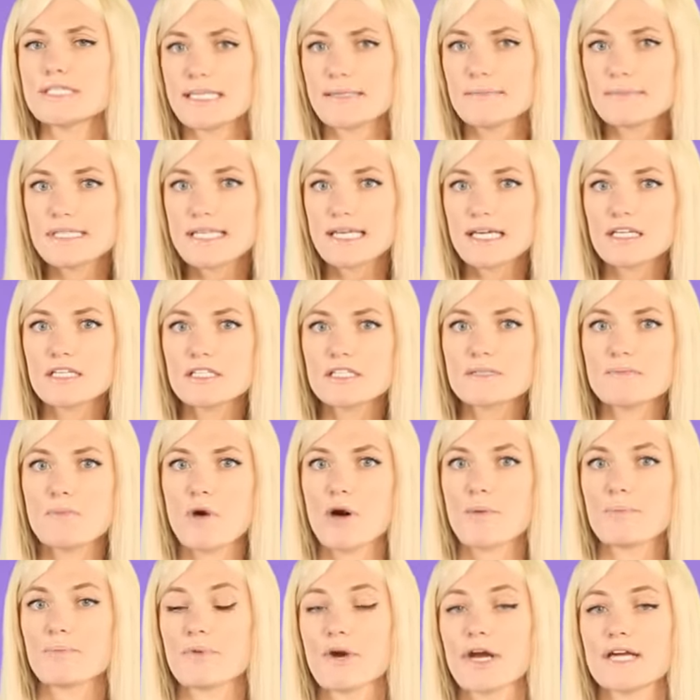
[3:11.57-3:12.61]
seems like a
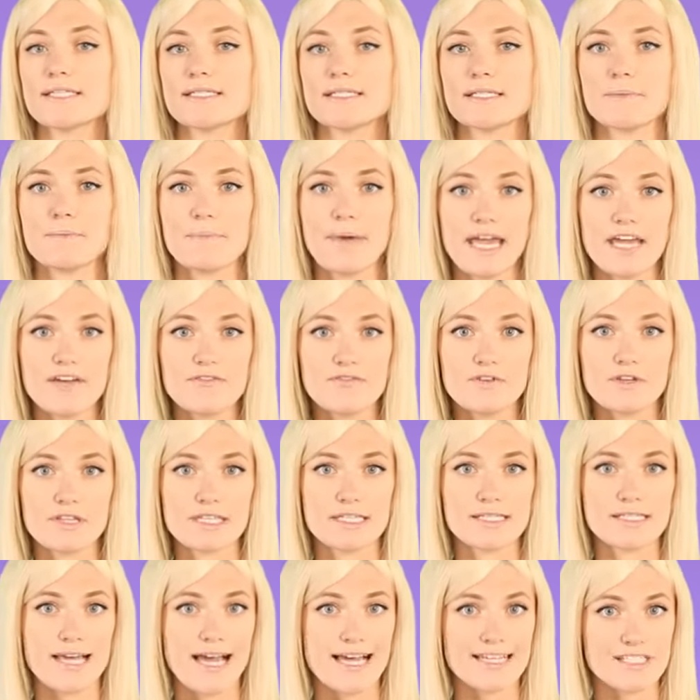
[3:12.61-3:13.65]
small price to pay for the
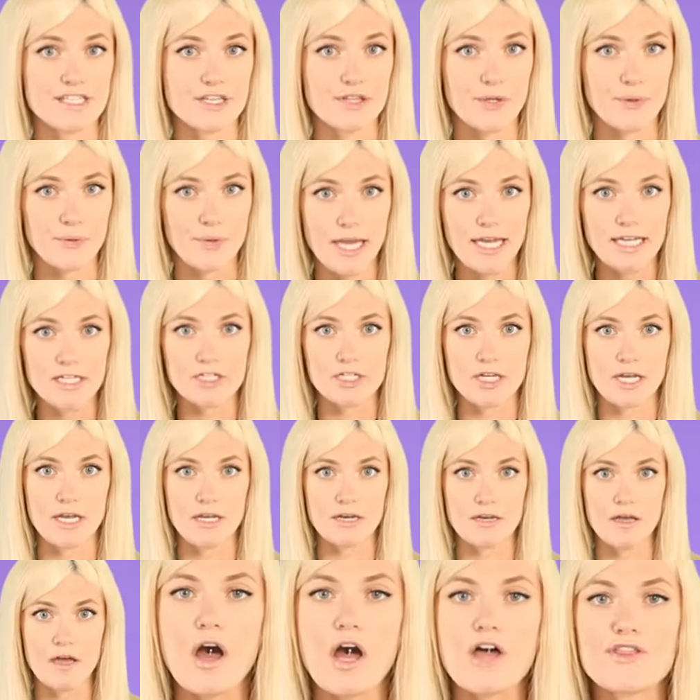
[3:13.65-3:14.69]
size and location.